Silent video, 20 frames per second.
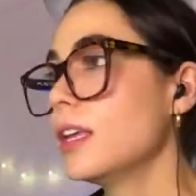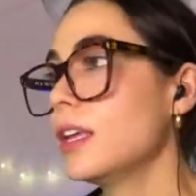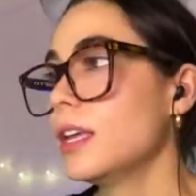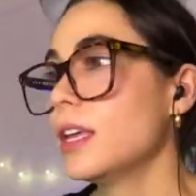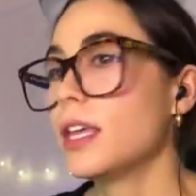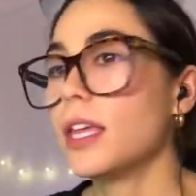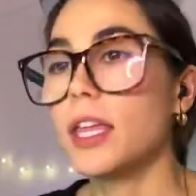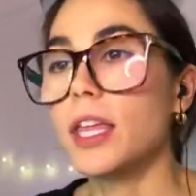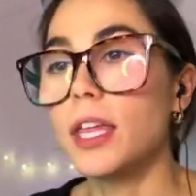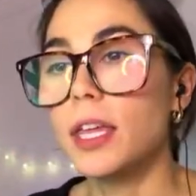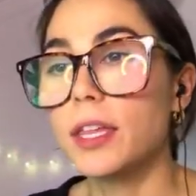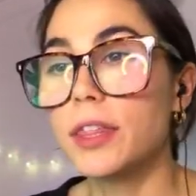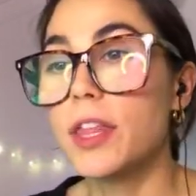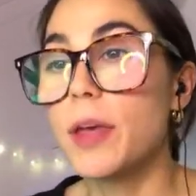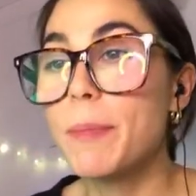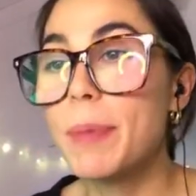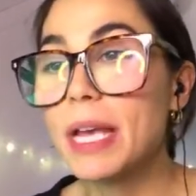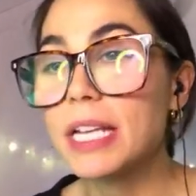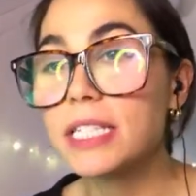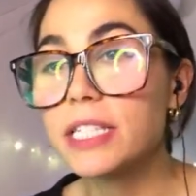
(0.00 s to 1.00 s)
the
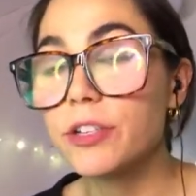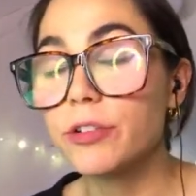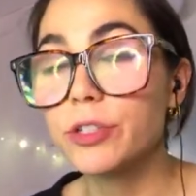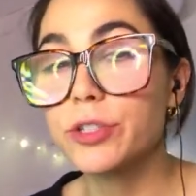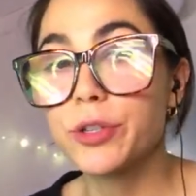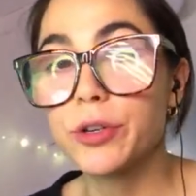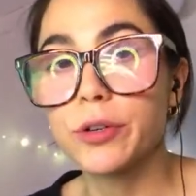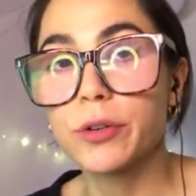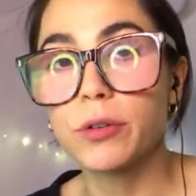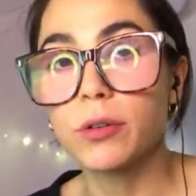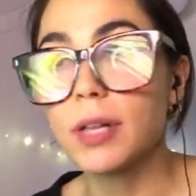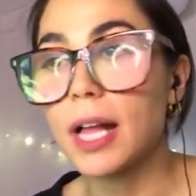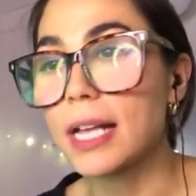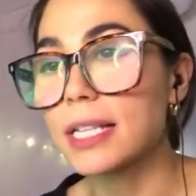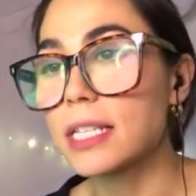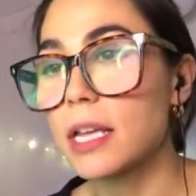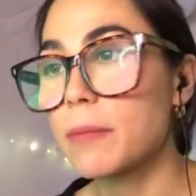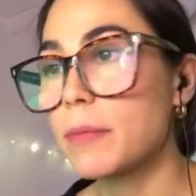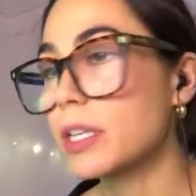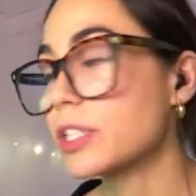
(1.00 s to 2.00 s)
Best Year Journal, as
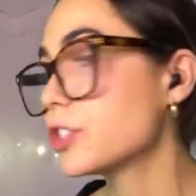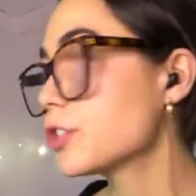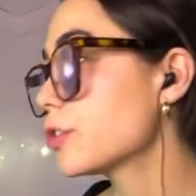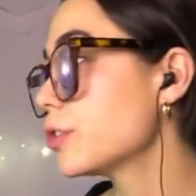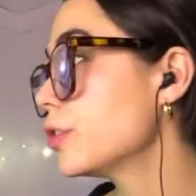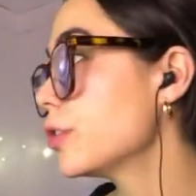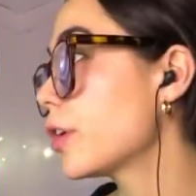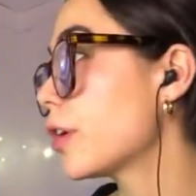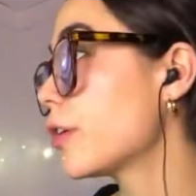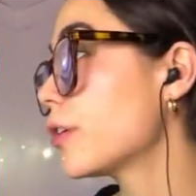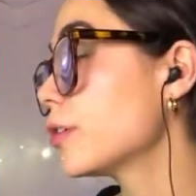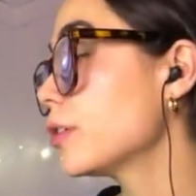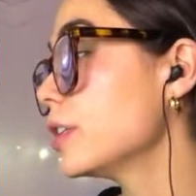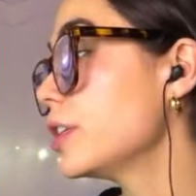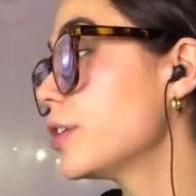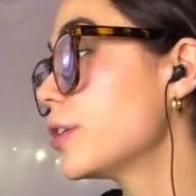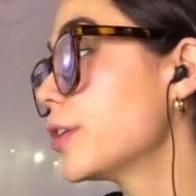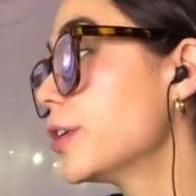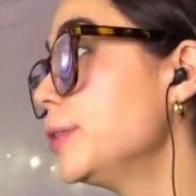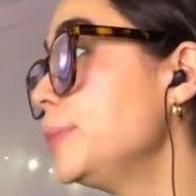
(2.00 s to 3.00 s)
I mentioned
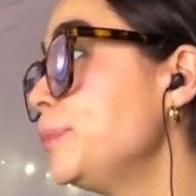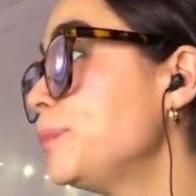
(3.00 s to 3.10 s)
earlier.